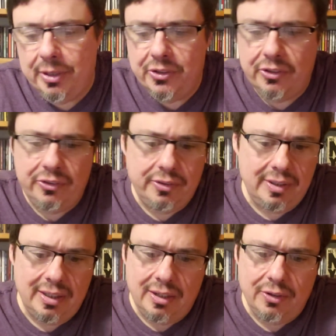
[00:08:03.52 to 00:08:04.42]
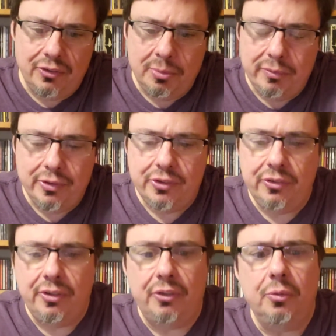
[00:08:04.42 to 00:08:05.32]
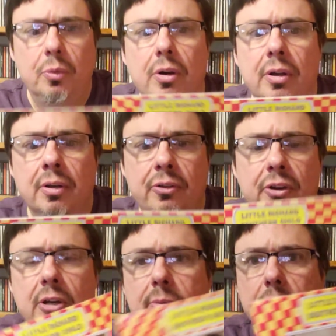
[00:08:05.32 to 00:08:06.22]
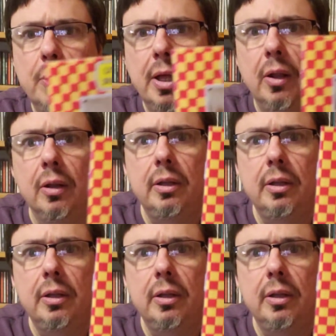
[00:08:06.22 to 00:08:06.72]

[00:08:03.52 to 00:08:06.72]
I don't know, some of it just doesn't work terribly well.